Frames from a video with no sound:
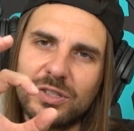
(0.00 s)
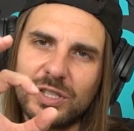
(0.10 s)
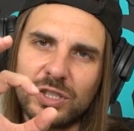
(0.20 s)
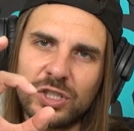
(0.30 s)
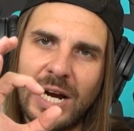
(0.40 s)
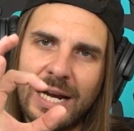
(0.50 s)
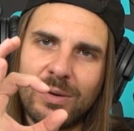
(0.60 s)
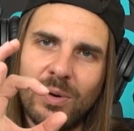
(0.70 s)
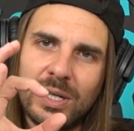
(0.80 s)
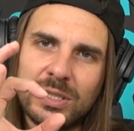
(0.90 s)
they're these giant
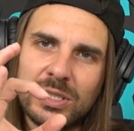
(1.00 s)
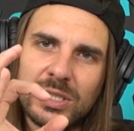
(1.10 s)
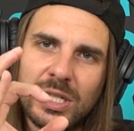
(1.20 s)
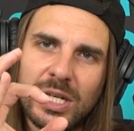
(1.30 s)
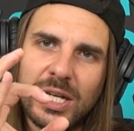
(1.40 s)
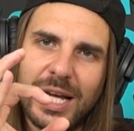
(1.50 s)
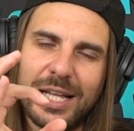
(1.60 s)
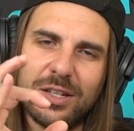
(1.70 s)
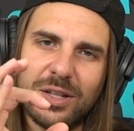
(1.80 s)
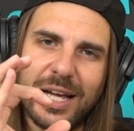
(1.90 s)
ones,
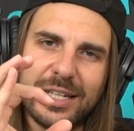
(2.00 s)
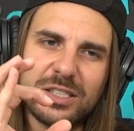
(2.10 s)
and they're like